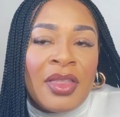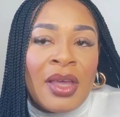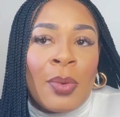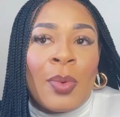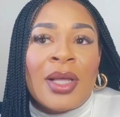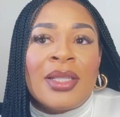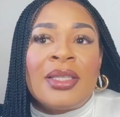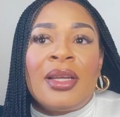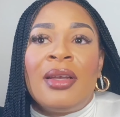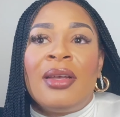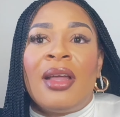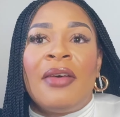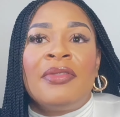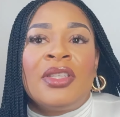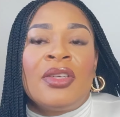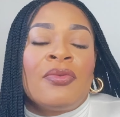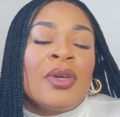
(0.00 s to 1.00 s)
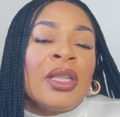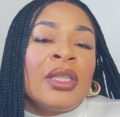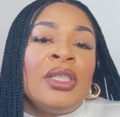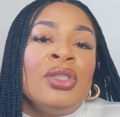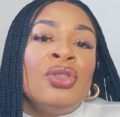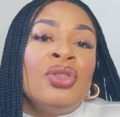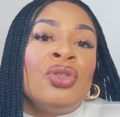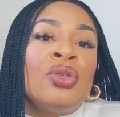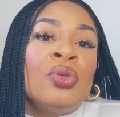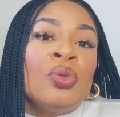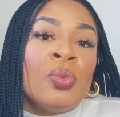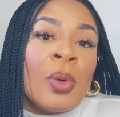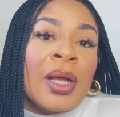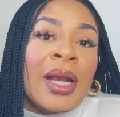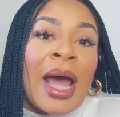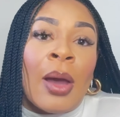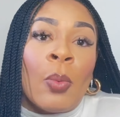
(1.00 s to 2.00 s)
There wasn't enough to really do
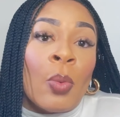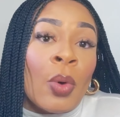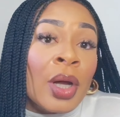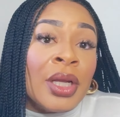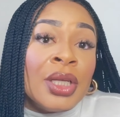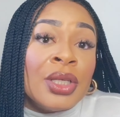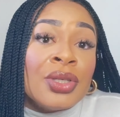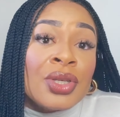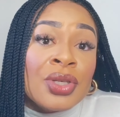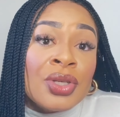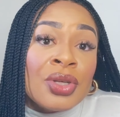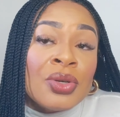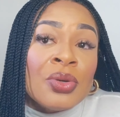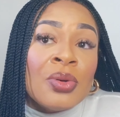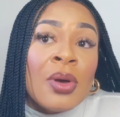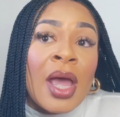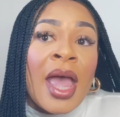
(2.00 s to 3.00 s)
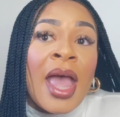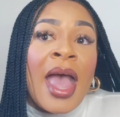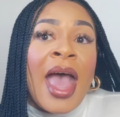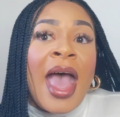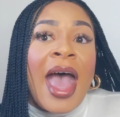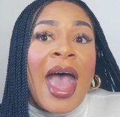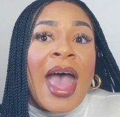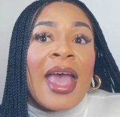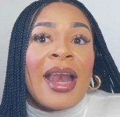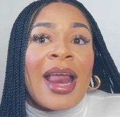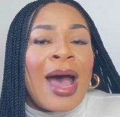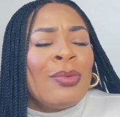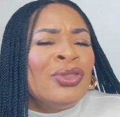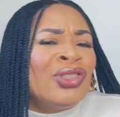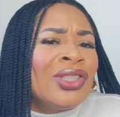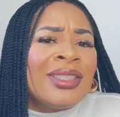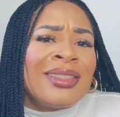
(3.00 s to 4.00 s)
what I wanted to do. And
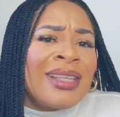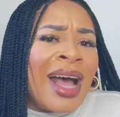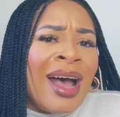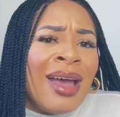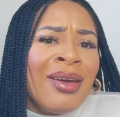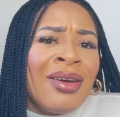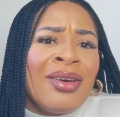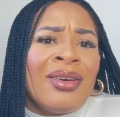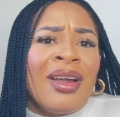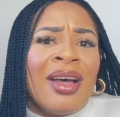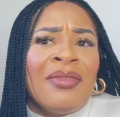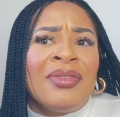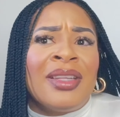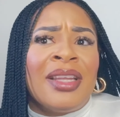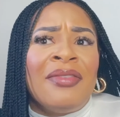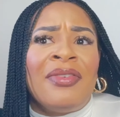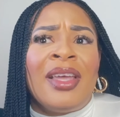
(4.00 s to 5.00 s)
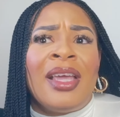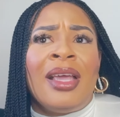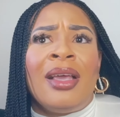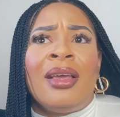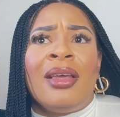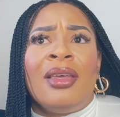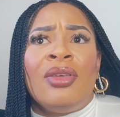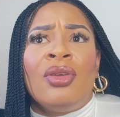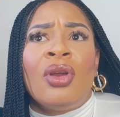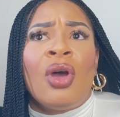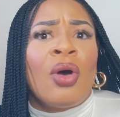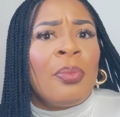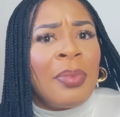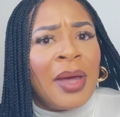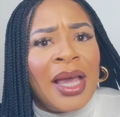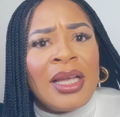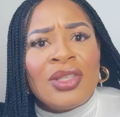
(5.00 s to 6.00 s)
I was just tired of living,
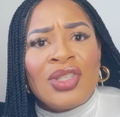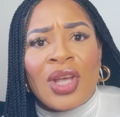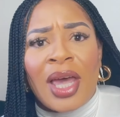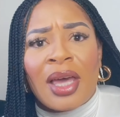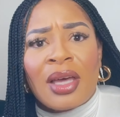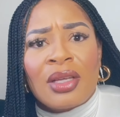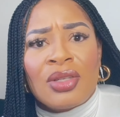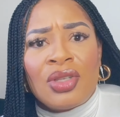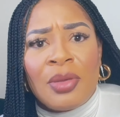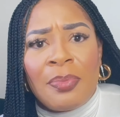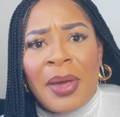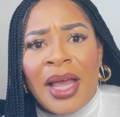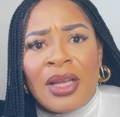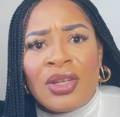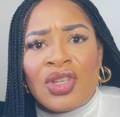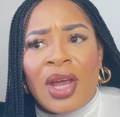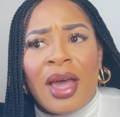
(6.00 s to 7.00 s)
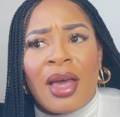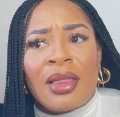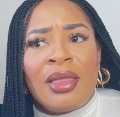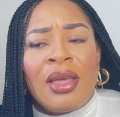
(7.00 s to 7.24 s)
paycheck to paycheck.